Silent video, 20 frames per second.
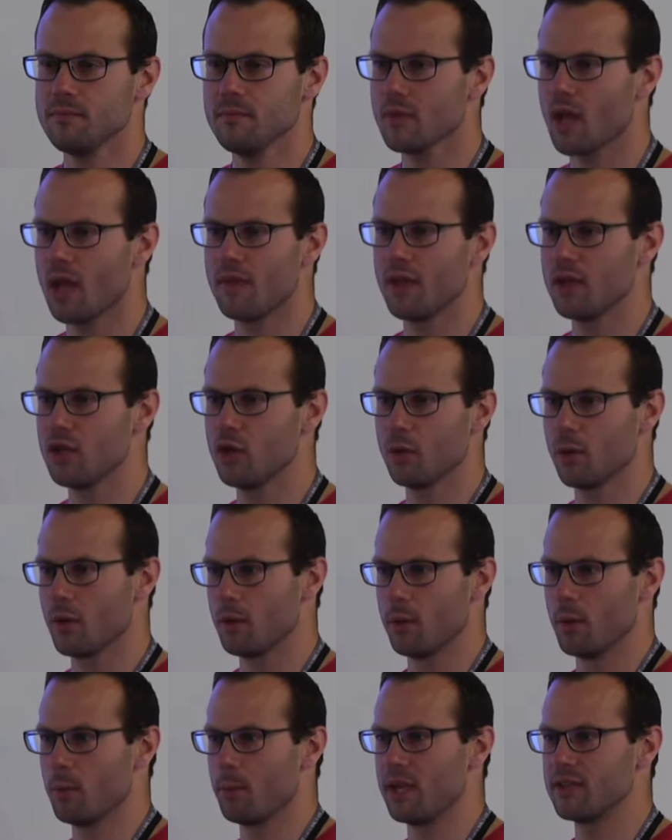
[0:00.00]
And then you're,
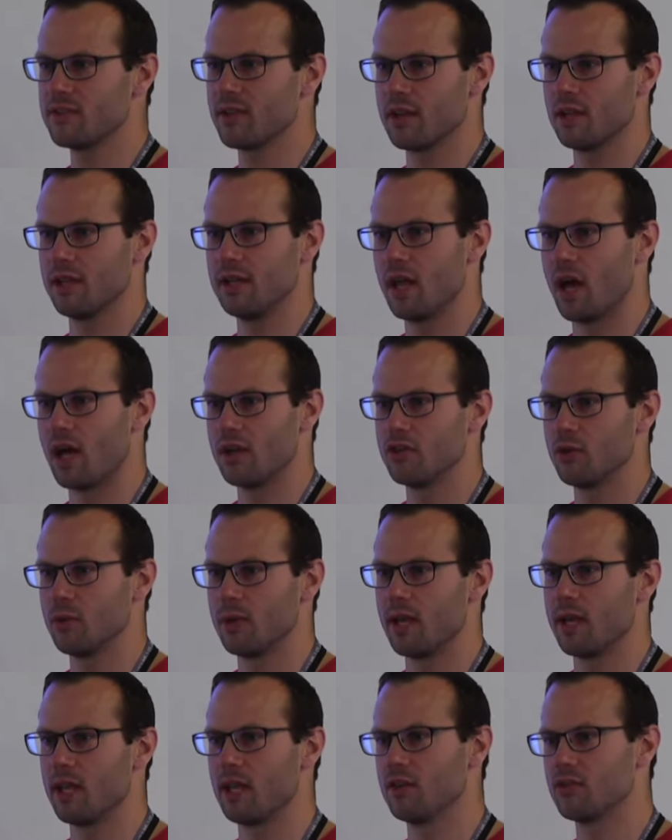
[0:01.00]
you're basically not doing
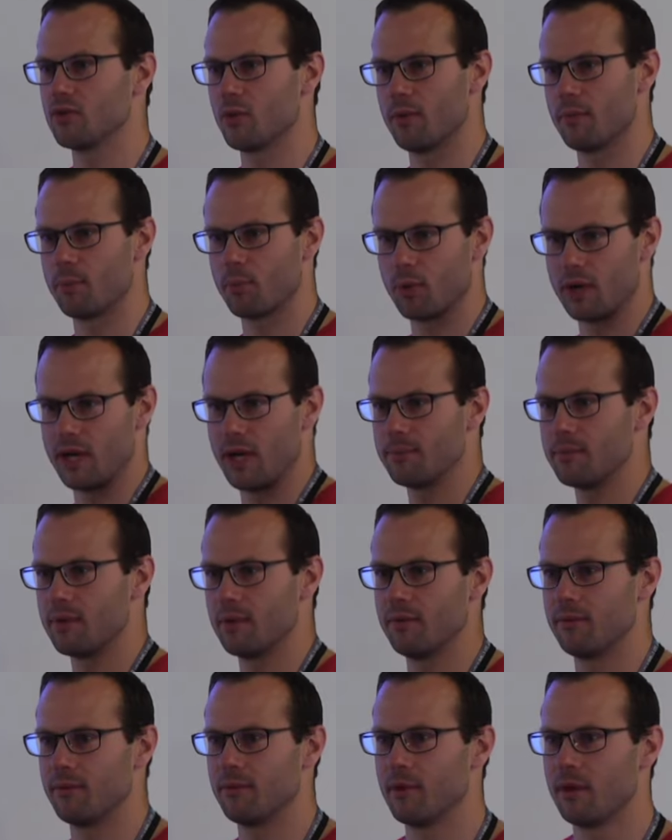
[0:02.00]
any sort of
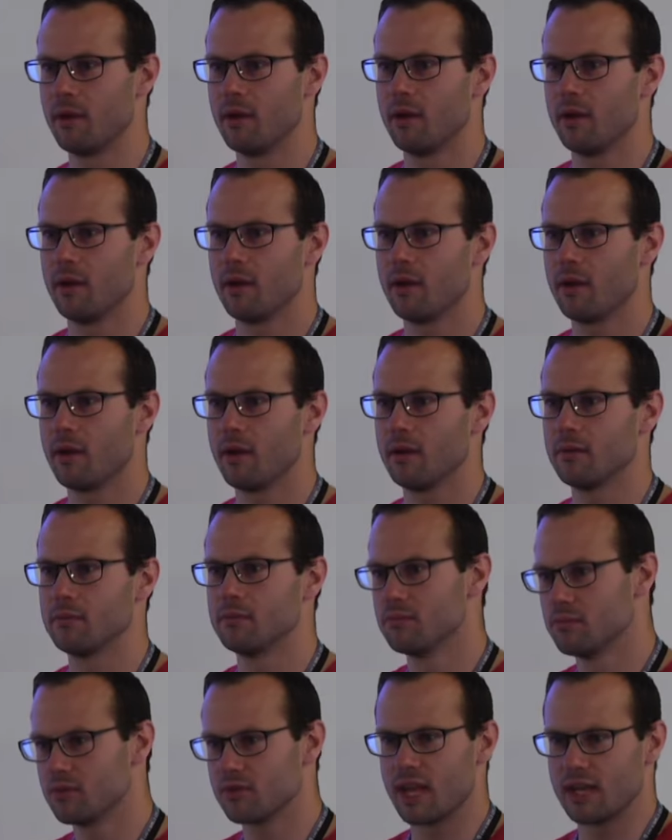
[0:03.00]
preemptive uh,
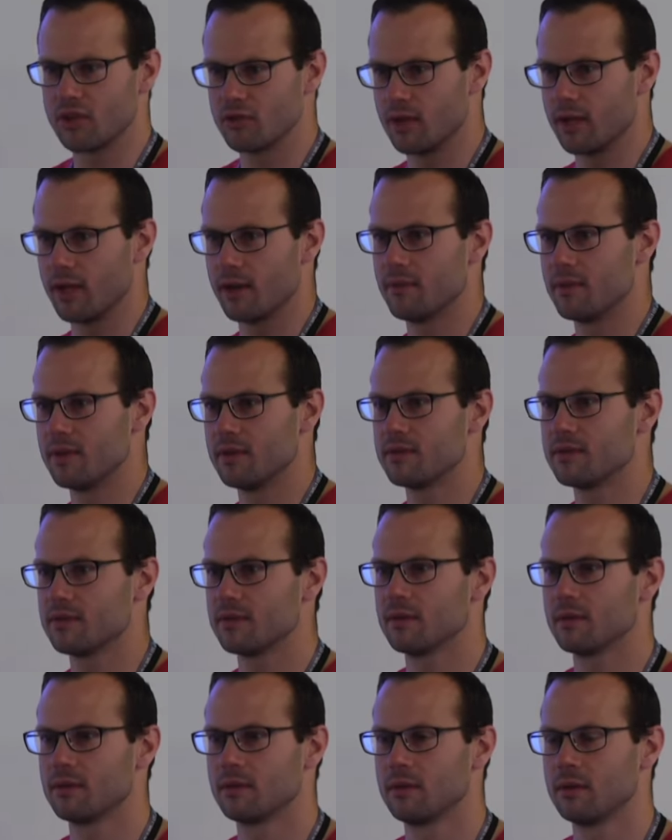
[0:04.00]
scheduling of this.
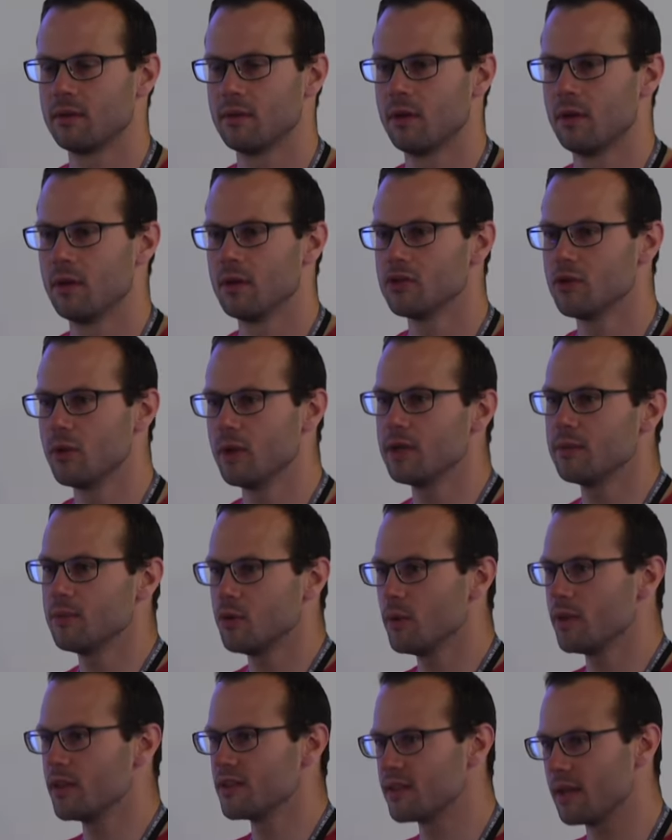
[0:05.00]
So you end up
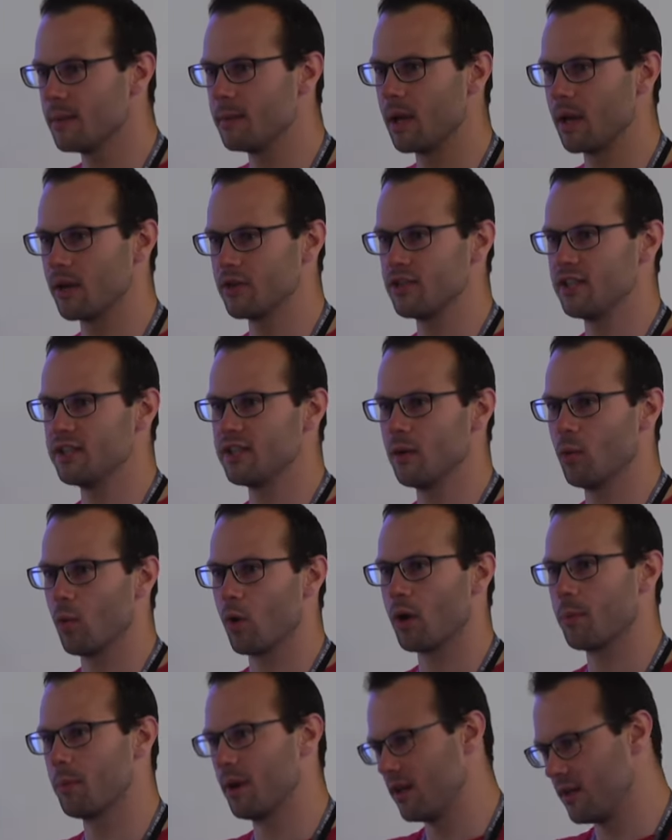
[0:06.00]
doing the same amount of GC
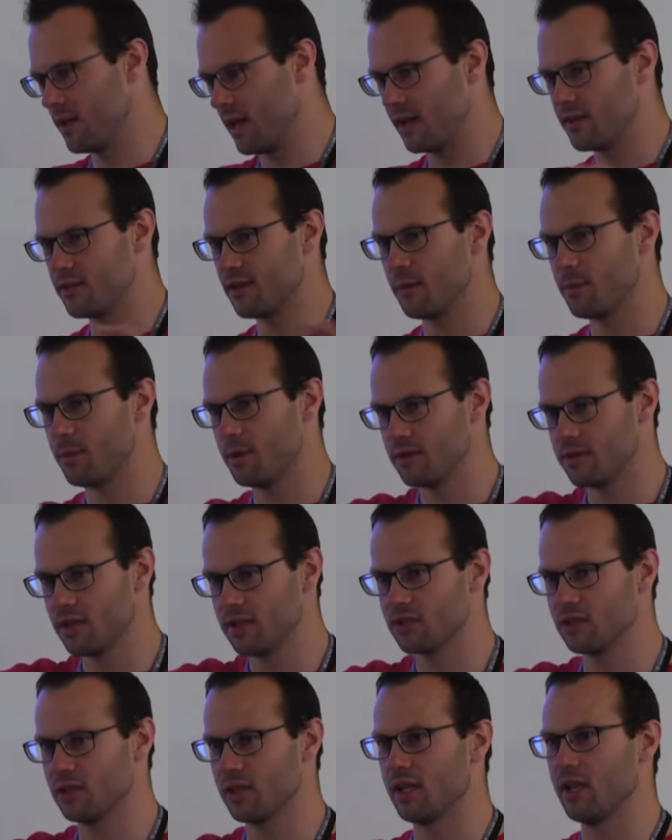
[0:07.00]
work, but it ends up
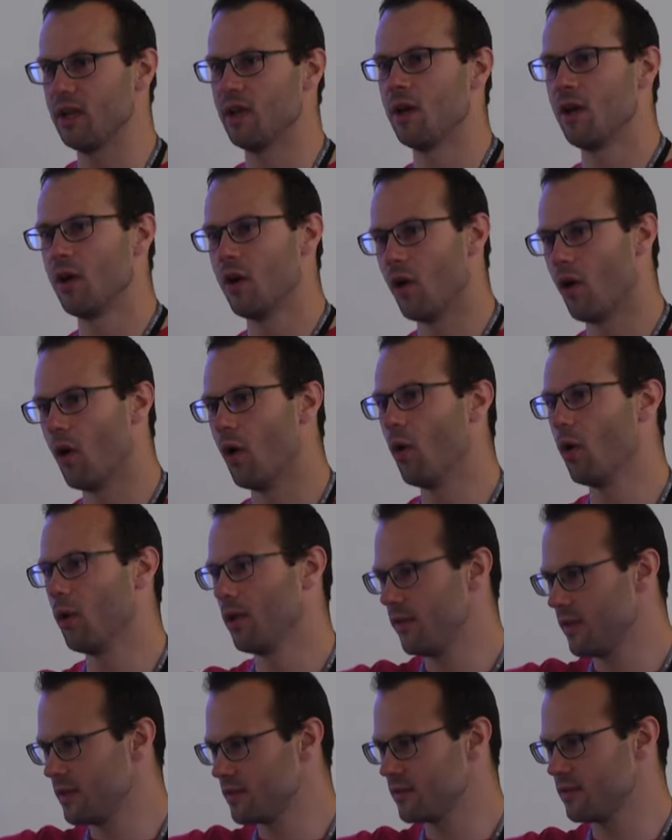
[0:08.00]
essentially all in
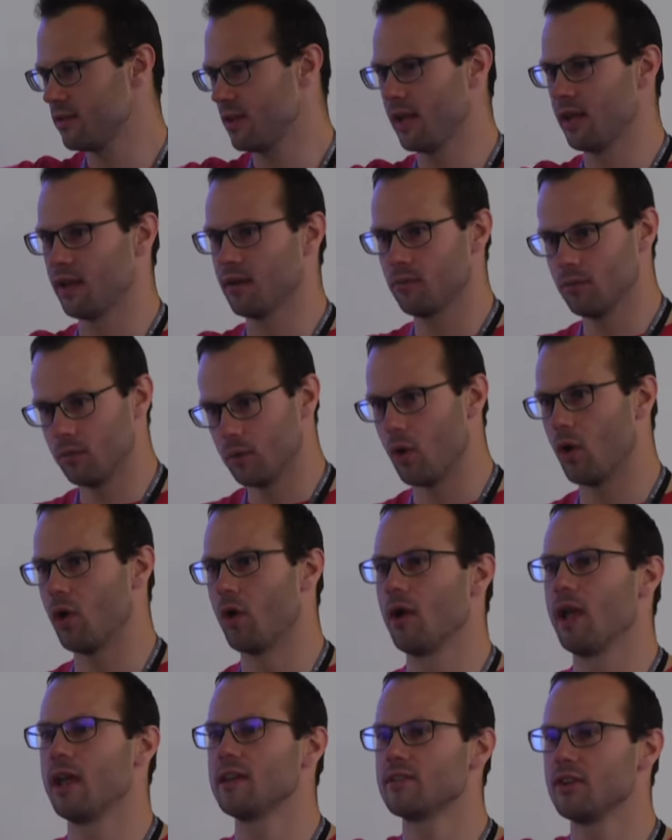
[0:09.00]
this like
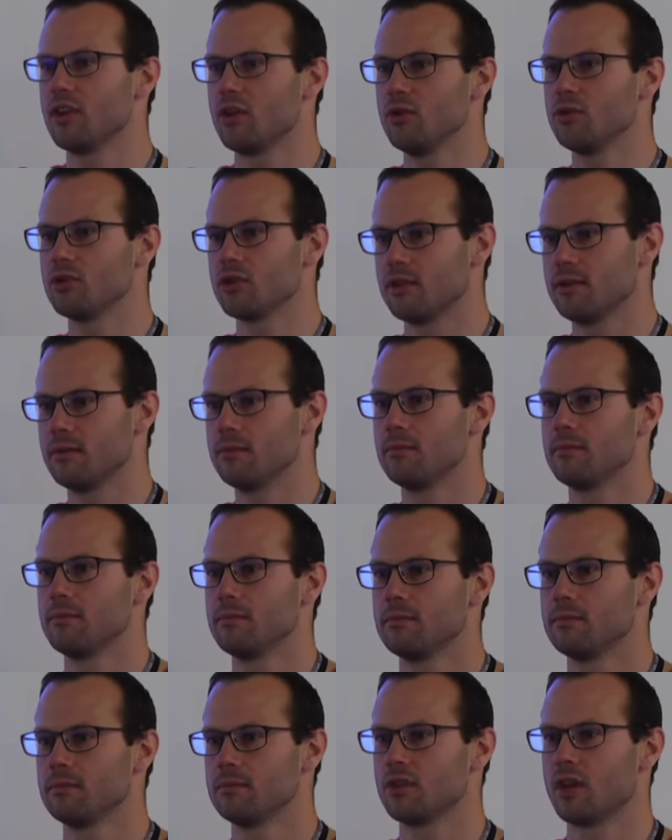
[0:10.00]
long execution
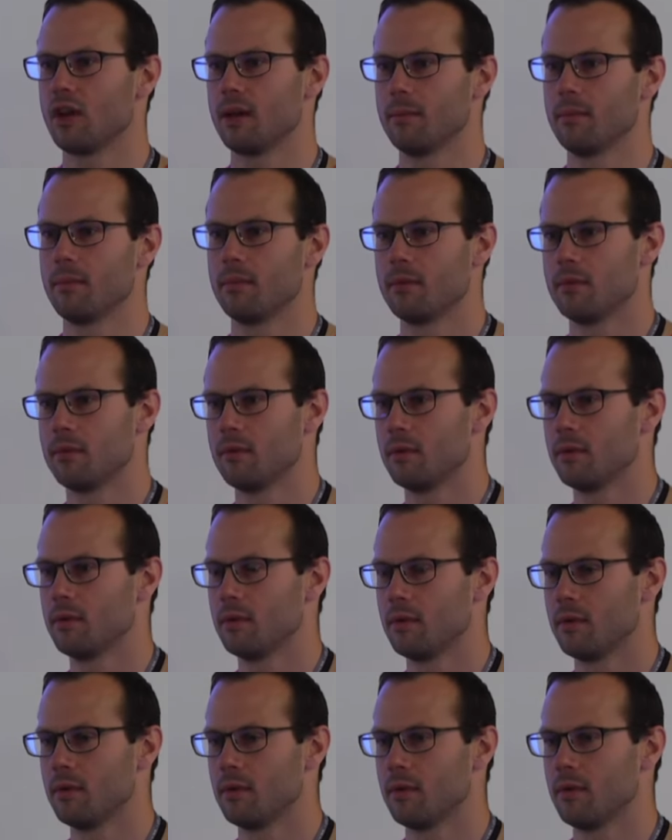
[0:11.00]
time.
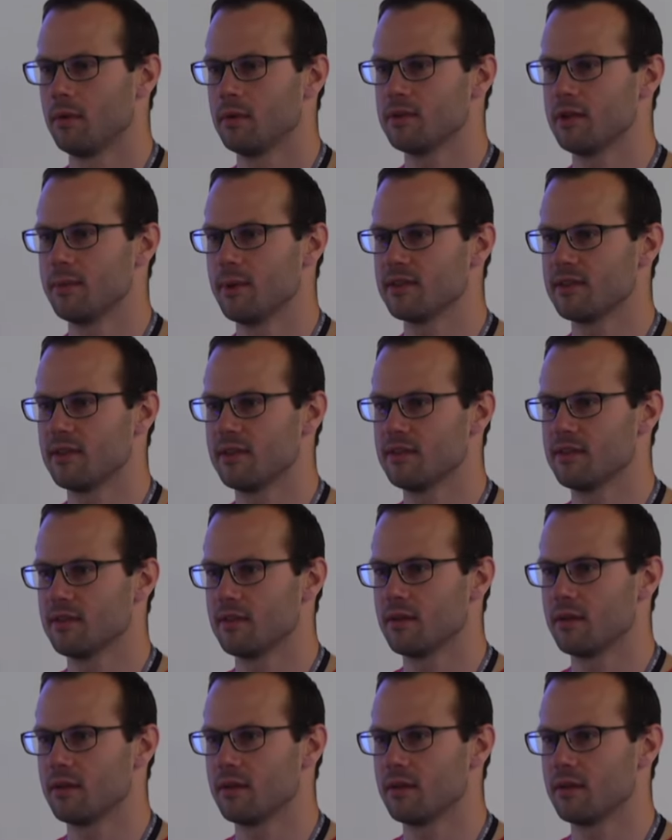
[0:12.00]
Does that make sense?